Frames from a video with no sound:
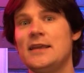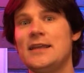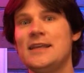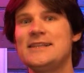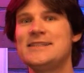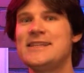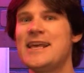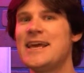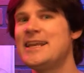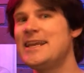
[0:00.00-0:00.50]

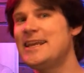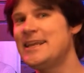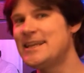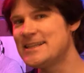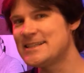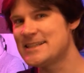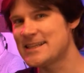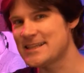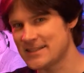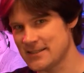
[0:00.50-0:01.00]
is that it
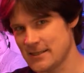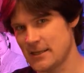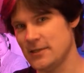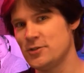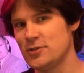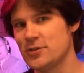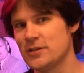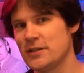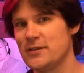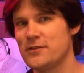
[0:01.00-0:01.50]
is
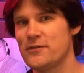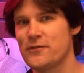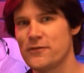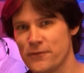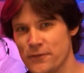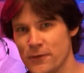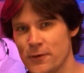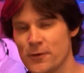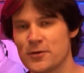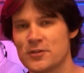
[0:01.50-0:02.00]
essentially the
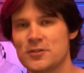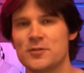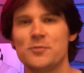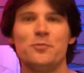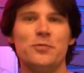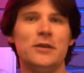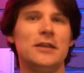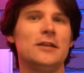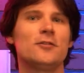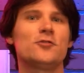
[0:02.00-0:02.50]

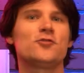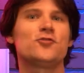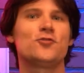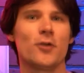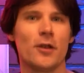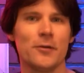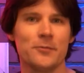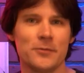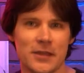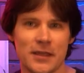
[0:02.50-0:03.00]
first Beatles
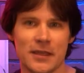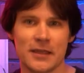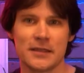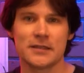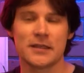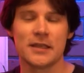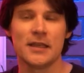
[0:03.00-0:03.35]
drum kit.